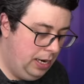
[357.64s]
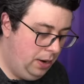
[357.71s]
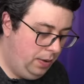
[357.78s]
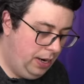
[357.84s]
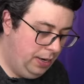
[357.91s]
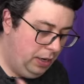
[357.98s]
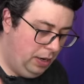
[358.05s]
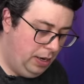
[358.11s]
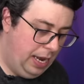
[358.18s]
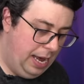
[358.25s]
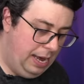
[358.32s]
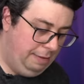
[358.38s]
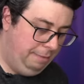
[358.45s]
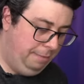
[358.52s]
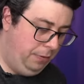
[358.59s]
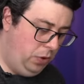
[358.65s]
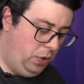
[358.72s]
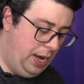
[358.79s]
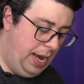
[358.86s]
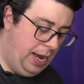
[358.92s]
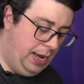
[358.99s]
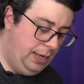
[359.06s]
Now I don't have four
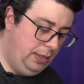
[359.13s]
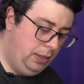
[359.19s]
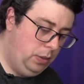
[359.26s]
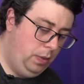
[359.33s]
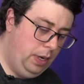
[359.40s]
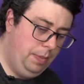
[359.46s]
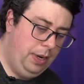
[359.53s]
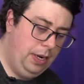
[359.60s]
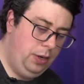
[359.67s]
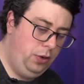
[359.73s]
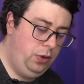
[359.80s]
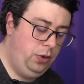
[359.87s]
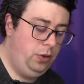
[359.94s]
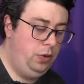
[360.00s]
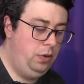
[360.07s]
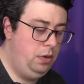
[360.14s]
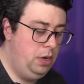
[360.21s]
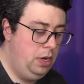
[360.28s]
hands, so what I'm gonna do